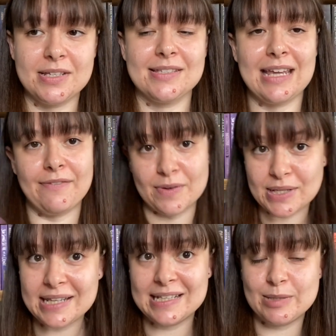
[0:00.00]
to see if there was
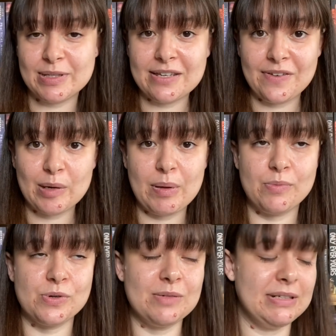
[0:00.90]
anything specific
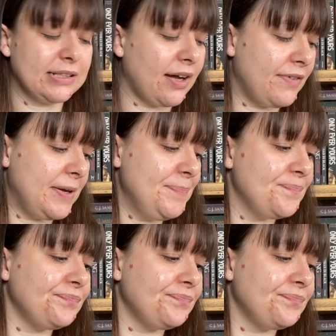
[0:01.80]
people wanted me to cover.